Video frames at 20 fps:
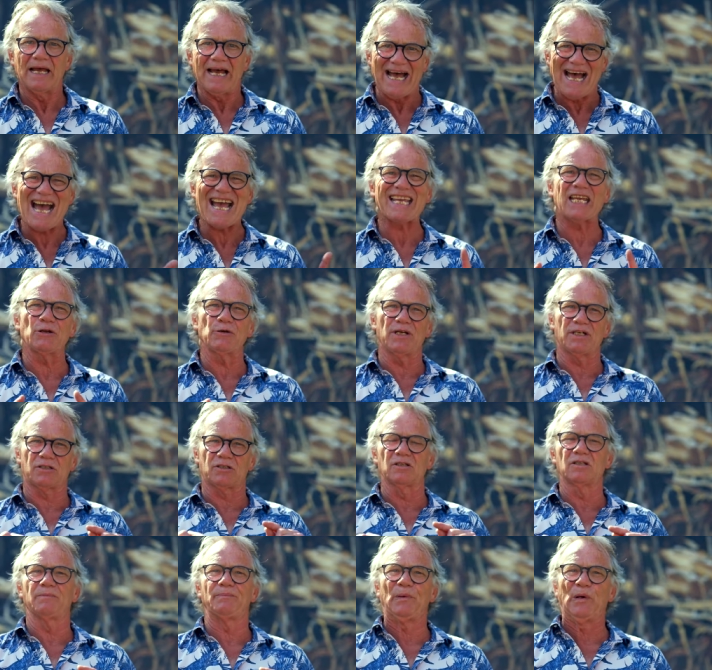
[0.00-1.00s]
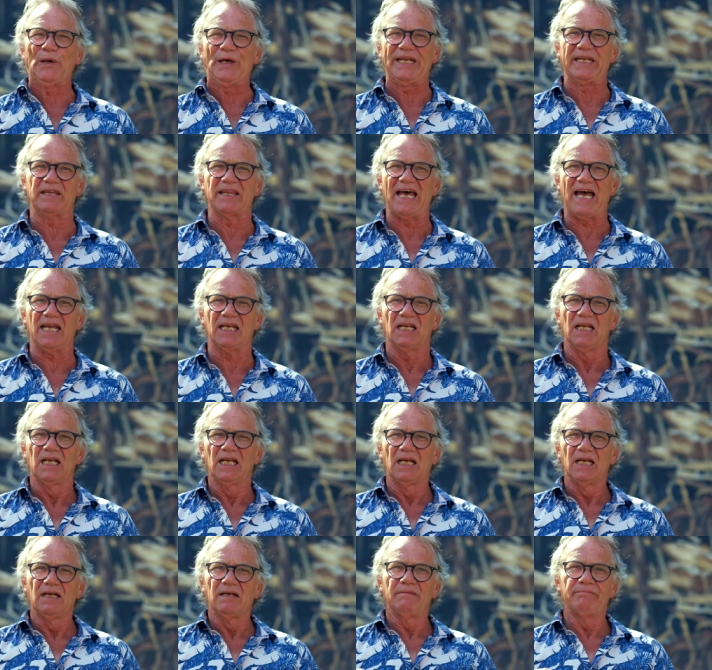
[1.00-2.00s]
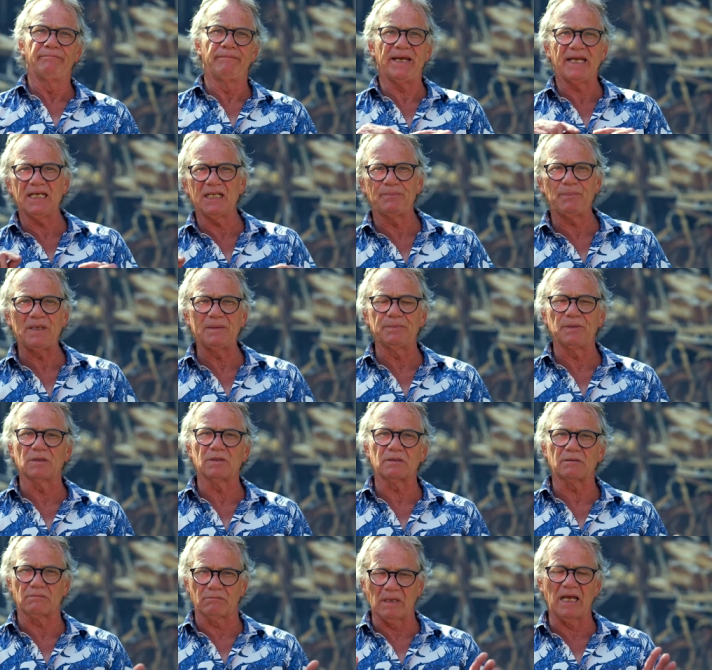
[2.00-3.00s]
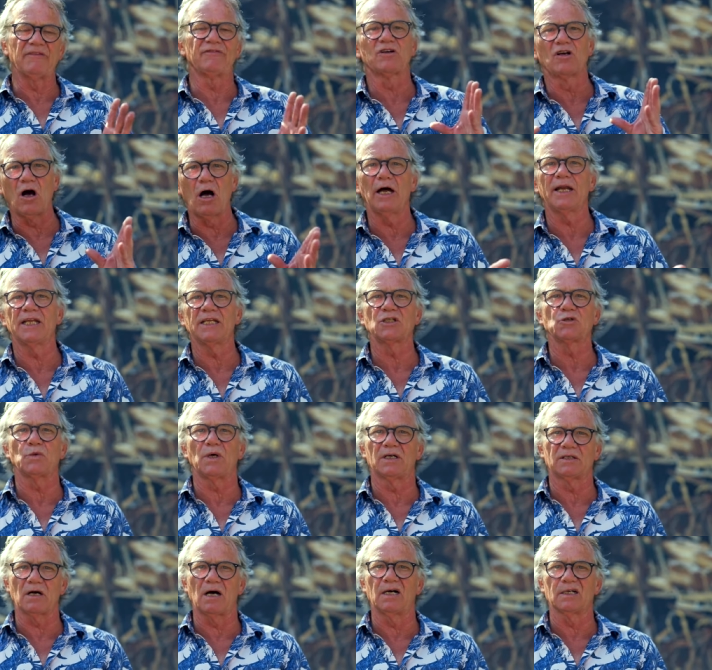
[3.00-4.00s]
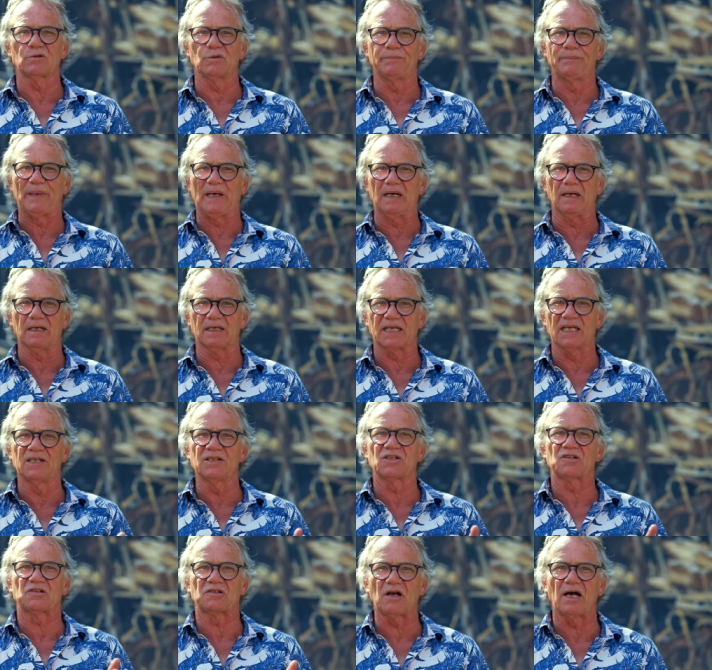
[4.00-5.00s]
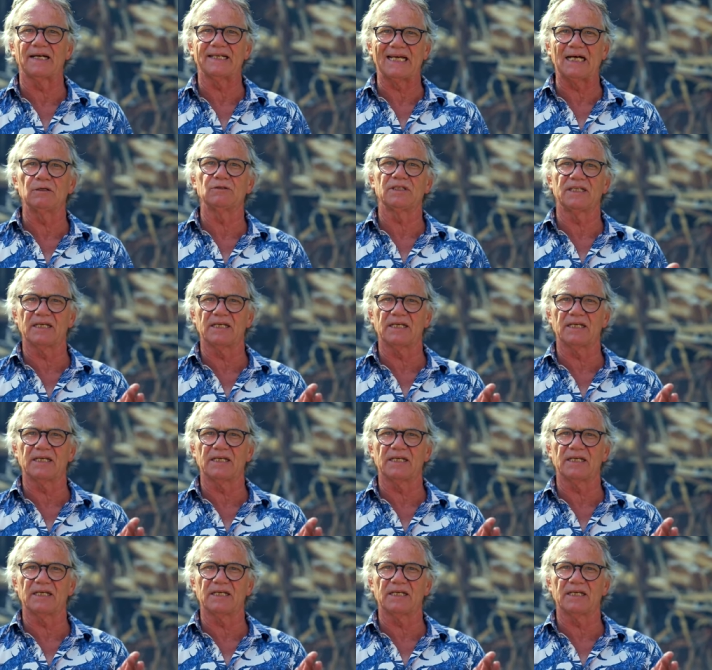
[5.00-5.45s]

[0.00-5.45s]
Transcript: Accurate to the point that many people have gone into Algonquin Park and sought out